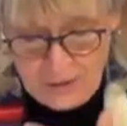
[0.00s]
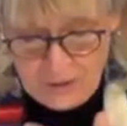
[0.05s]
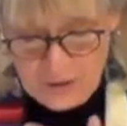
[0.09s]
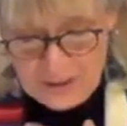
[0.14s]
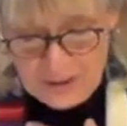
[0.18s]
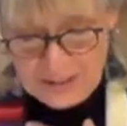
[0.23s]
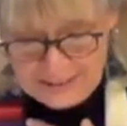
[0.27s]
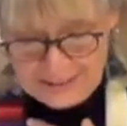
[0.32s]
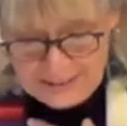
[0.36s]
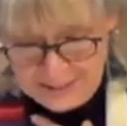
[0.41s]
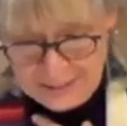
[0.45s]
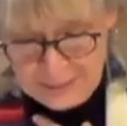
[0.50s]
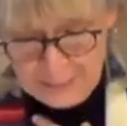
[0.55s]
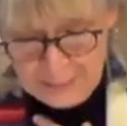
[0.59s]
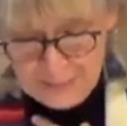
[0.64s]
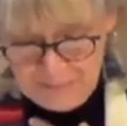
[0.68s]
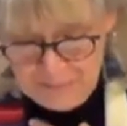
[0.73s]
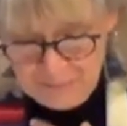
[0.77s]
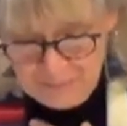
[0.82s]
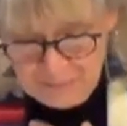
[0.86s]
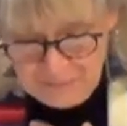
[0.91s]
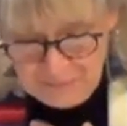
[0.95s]
on a
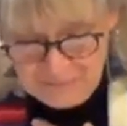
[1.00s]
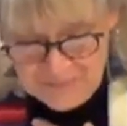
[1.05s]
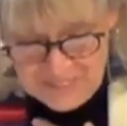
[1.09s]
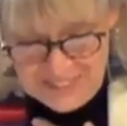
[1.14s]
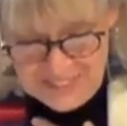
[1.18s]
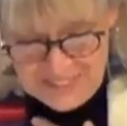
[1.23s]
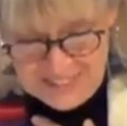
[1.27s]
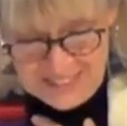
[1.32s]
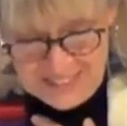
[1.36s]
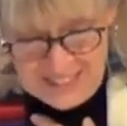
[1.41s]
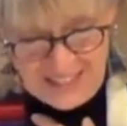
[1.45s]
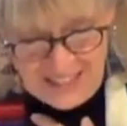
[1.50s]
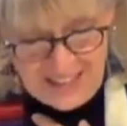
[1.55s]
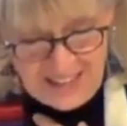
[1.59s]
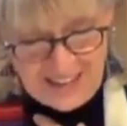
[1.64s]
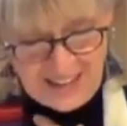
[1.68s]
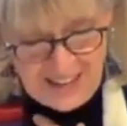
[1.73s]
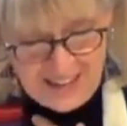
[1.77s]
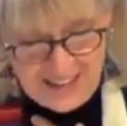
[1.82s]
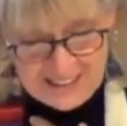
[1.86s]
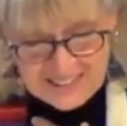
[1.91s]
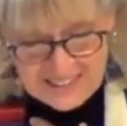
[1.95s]
limb
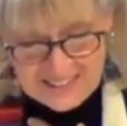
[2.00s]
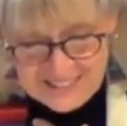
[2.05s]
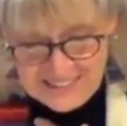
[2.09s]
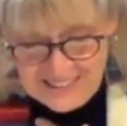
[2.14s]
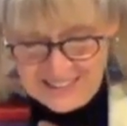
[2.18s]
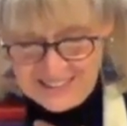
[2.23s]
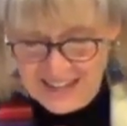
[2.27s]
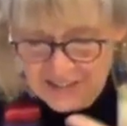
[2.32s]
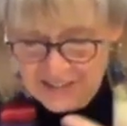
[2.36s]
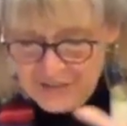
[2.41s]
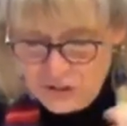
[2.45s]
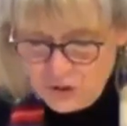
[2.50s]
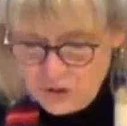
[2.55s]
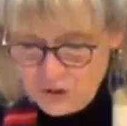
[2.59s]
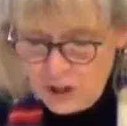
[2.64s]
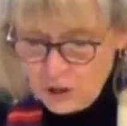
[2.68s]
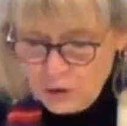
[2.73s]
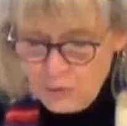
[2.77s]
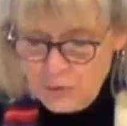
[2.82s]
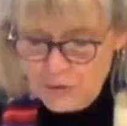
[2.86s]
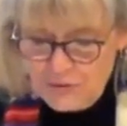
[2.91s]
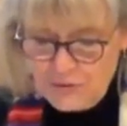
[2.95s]
and uh, I
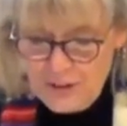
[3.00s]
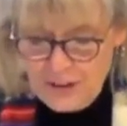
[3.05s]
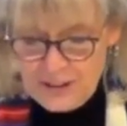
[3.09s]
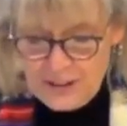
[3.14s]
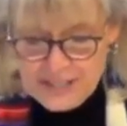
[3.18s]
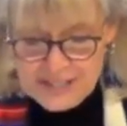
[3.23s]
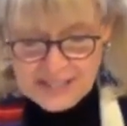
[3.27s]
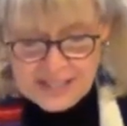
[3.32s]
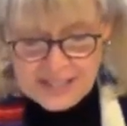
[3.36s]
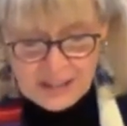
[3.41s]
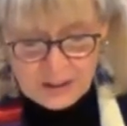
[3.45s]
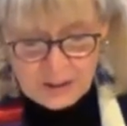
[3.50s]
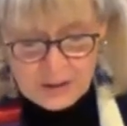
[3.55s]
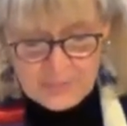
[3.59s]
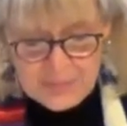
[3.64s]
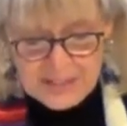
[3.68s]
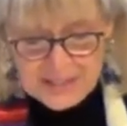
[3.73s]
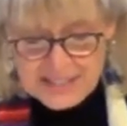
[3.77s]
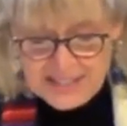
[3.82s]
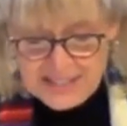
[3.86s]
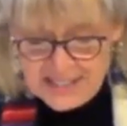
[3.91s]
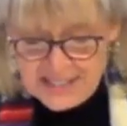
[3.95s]
struggled with various
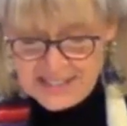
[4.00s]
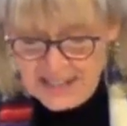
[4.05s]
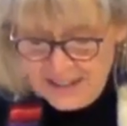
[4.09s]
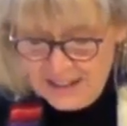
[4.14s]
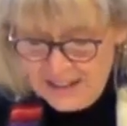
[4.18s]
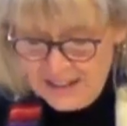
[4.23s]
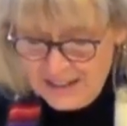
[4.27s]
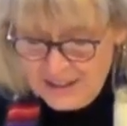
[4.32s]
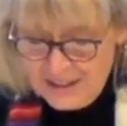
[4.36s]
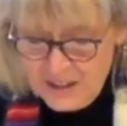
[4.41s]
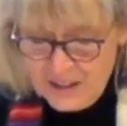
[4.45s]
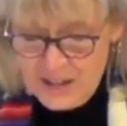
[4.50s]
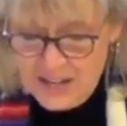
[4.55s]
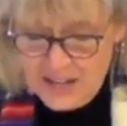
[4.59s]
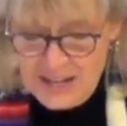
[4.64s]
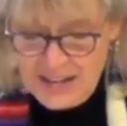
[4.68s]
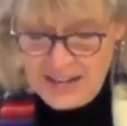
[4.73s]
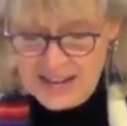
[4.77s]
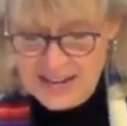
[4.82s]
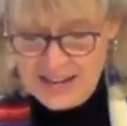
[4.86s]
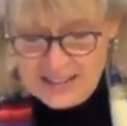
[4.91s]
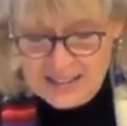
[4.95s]
elements uh,
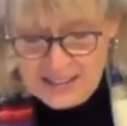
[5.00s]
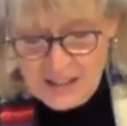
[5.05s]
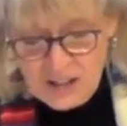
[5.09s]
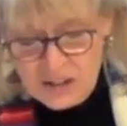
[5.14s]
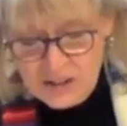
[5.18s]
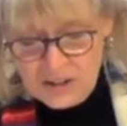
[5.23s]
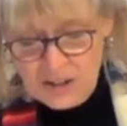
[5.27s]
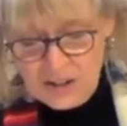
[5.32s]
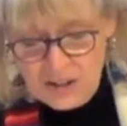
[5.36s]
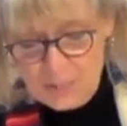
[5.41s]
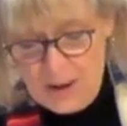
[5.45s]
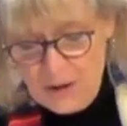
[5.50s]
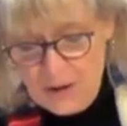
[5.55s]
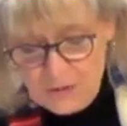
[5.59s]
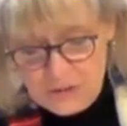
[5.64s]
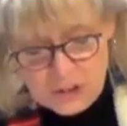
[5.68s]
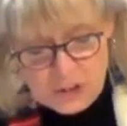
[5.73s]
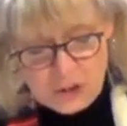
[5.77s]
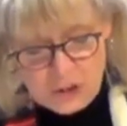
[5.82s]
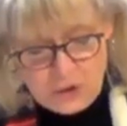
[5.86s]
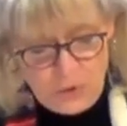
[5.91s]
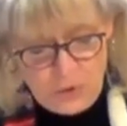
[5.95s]
and about the
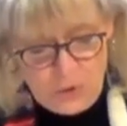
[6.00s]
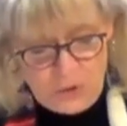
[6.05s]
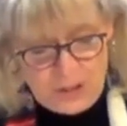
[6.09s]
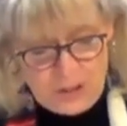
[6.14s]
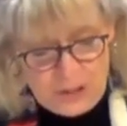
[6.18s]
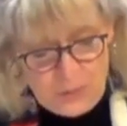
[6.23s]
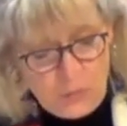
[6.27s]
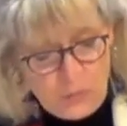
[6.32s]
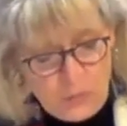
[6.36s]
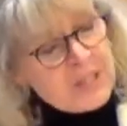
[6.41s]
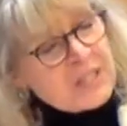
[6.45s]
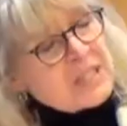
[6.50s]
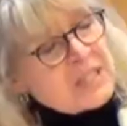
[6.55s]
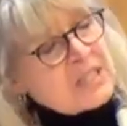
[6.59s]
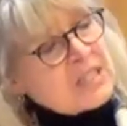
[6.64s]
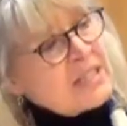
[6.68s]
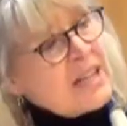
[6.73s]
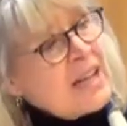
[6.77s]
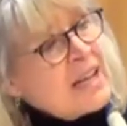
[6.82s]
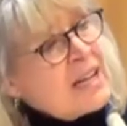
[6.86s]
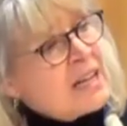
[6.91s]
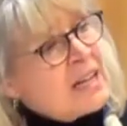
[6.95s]
story and what it's
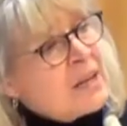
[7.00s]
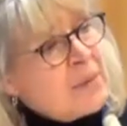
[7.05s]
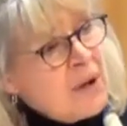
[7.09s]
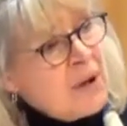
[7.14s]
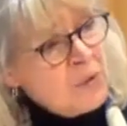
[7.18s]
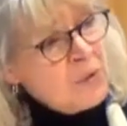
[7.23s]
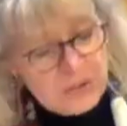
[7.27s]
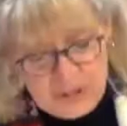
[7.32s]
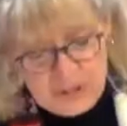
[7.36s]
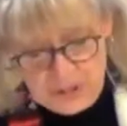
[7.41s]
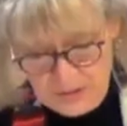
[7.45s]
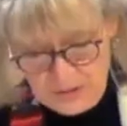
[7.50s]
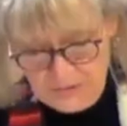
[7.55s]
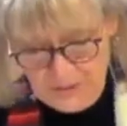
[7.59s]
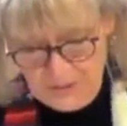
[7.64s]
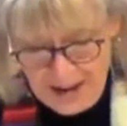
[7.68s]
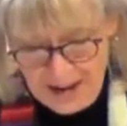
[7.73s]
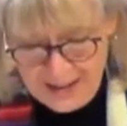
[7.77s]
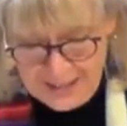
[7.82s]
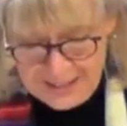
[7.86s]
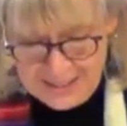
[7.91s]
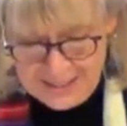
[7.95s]
saying about the
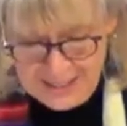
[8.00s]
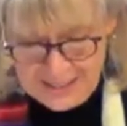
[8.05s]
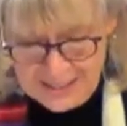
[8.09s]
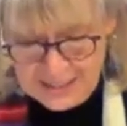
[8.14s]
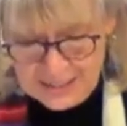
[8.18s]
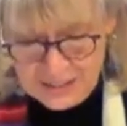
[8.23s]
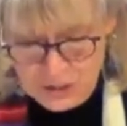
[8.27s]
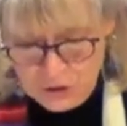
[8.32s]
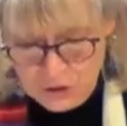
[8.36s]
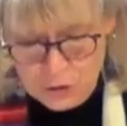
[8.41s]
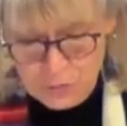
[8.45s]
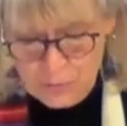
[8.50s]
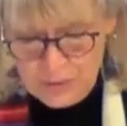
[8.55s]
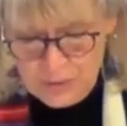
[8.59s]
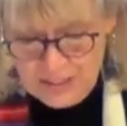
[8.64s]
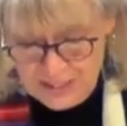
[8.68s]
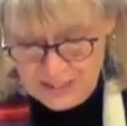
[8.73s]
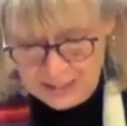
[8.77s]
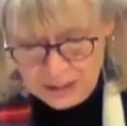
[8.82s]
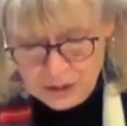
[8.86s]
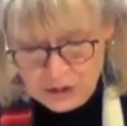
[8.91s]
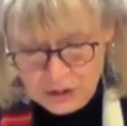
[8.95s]
divine and human
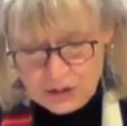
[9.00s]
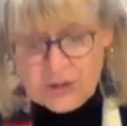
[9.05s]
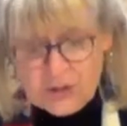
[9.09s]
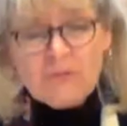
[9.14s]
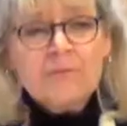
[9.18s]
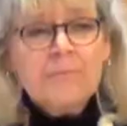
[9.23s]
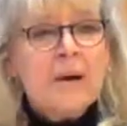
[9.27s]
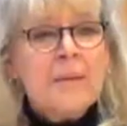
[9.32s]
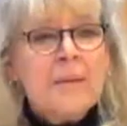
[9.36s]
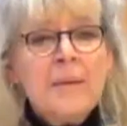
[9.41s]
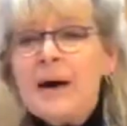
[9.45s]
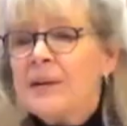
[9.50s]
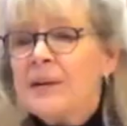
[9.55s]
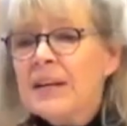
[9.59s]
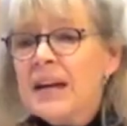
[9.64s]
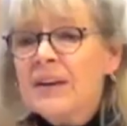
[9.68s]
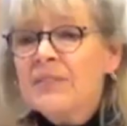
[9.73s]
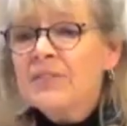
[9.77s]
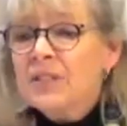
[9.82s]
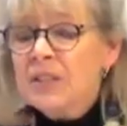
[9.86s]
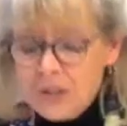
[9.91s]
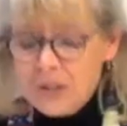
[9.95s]
nature, about
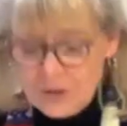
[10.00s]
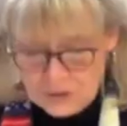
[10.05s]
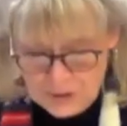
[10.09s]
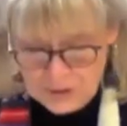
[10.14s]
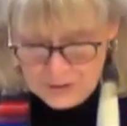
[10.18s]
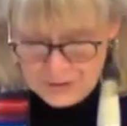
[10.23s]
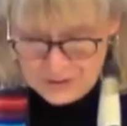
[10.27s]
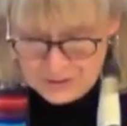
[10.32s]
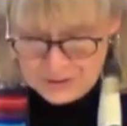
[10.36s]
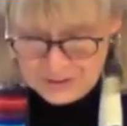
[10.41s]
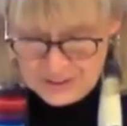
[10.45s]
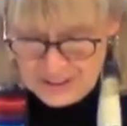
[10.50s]
heaven and earth.